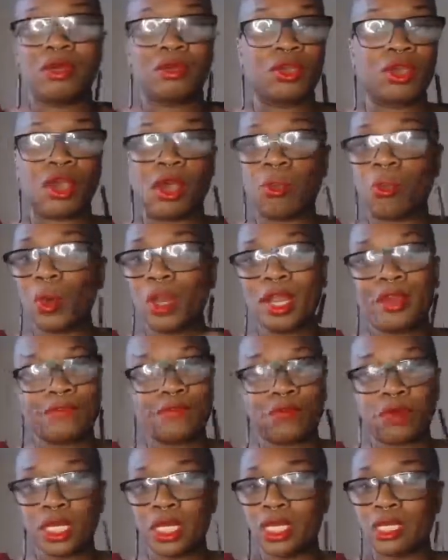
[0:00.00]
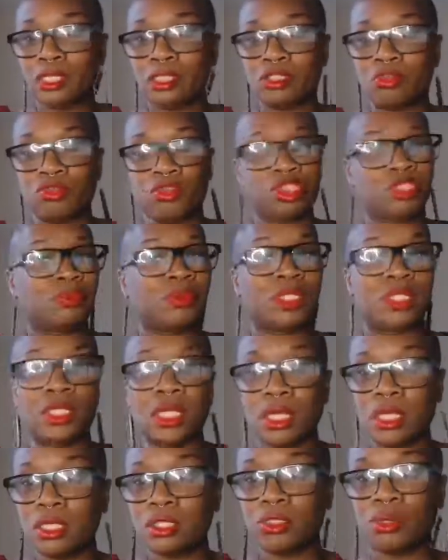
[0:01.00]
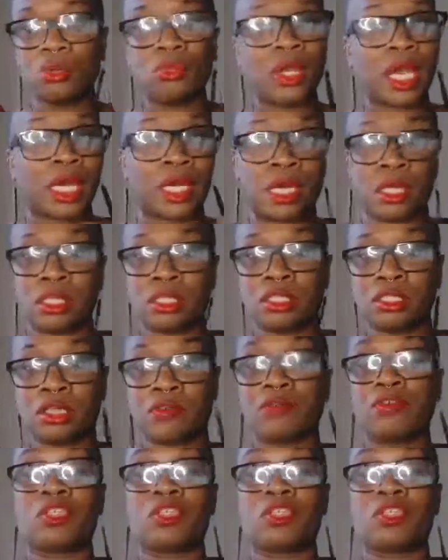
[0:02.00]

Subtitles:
whatever it is, Christmas dinners, all that kind of stuff.